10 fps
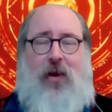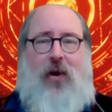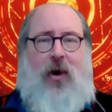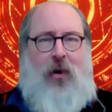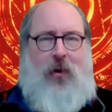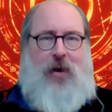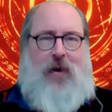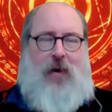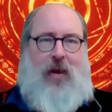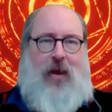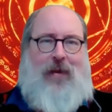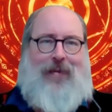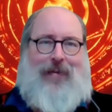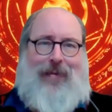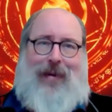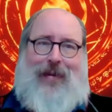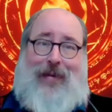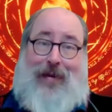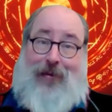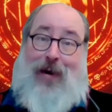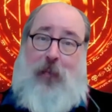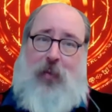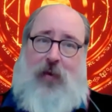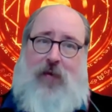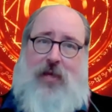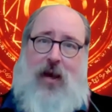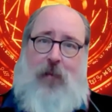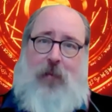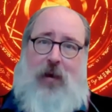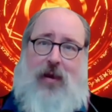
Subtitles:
our ordinary man is likely to drop the previous topic